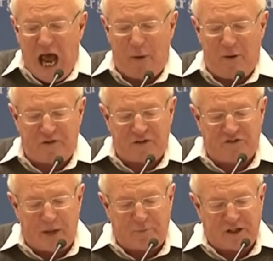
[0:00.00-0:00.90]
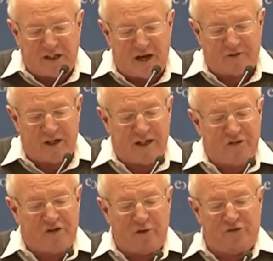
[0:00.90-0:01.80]
However, the deputy governor
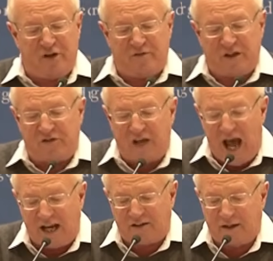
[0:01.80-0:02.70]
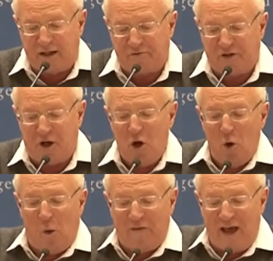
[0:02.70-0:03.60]
is now serving as the acting governor,
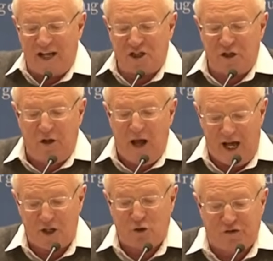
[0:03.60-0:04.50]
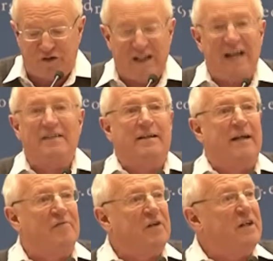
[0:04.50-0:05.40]
while the actual selected
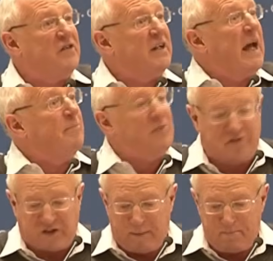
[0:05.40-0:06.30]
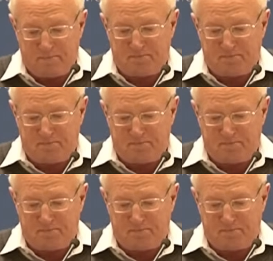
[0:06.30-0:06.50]
governor is in captivity.